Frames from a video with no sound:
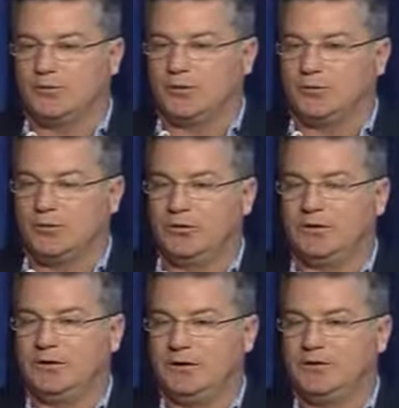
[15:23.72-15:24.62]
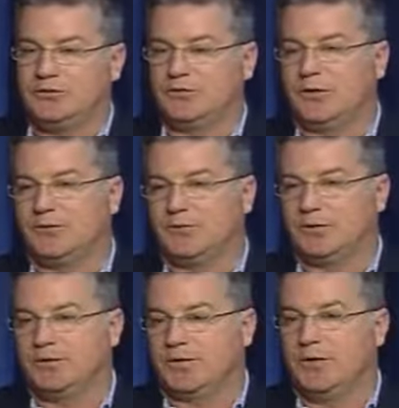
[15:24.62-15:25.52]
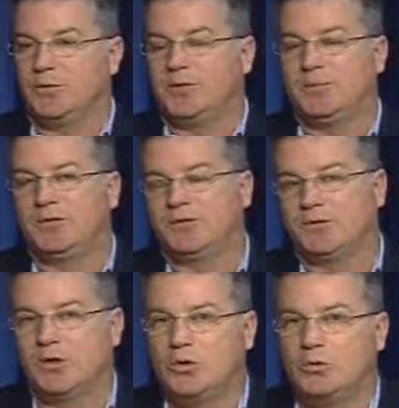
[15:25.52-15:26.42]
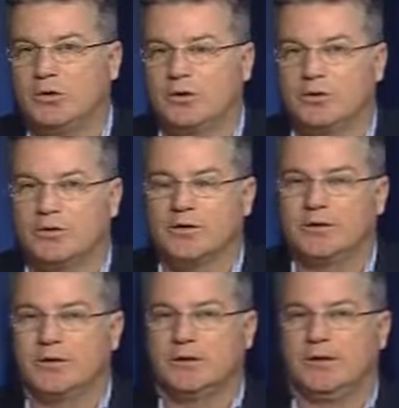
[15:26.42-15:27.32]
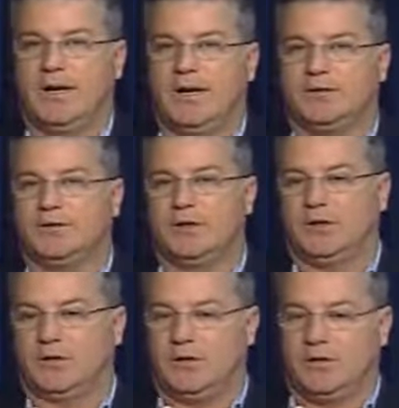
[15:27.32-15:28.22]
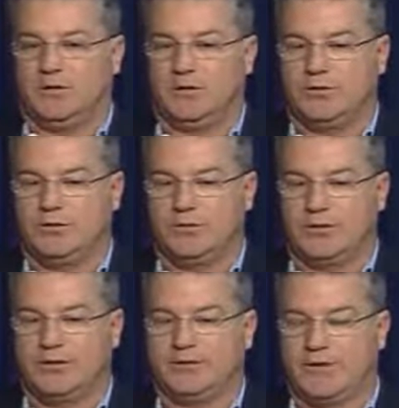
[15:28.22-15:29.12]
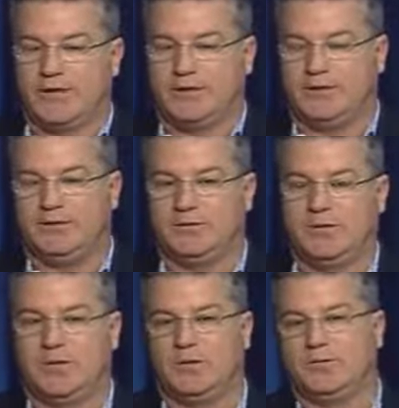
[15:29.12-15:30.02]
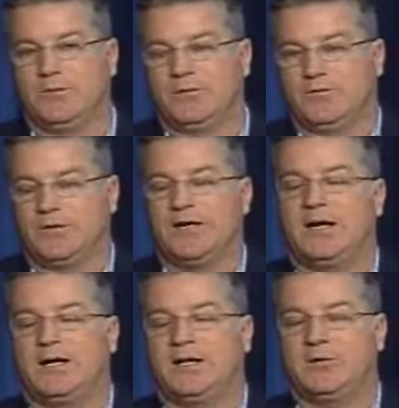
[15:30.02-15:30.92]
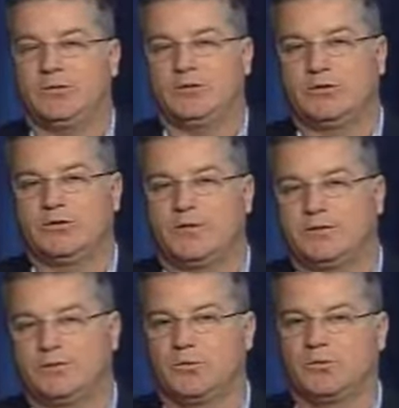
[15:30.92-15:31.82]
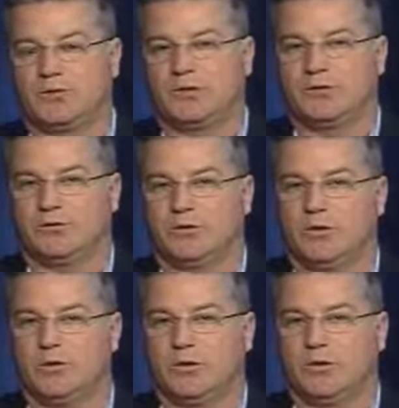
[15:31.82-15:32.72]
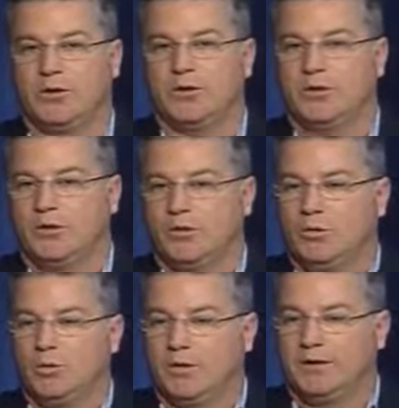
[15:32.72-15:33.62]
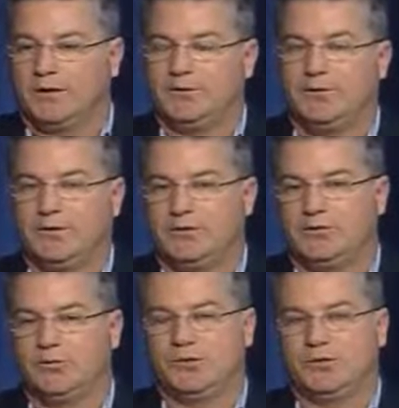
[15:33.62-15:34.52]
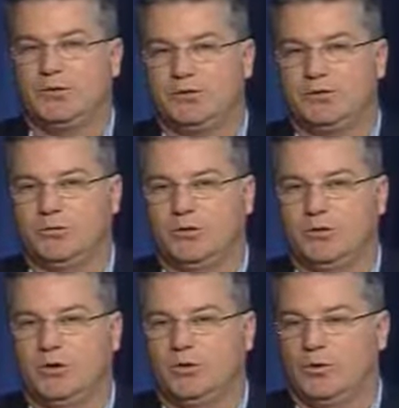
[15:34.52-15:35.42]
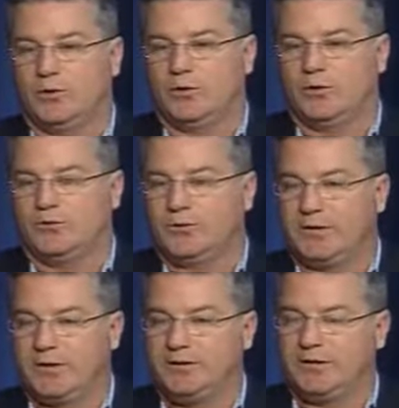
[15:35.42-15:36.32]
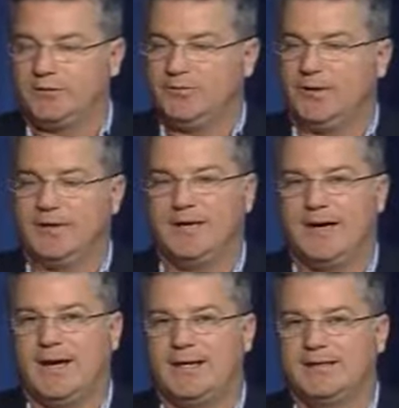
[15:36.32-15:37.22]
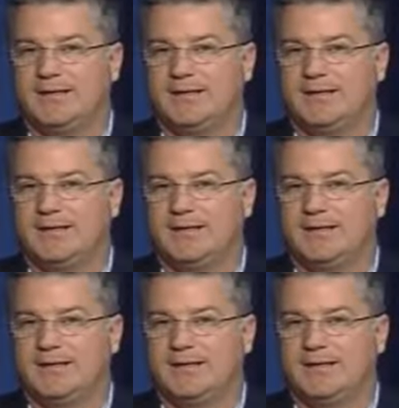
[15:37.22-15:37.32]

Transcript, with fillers: of all, we look at the issue, like for example, maybe it's a coworker that uh, you know your anxieties become very high when you're around this one particular coworker. Mm -hmm. Well, what is the issue between you and the coworker? And if we can identify that,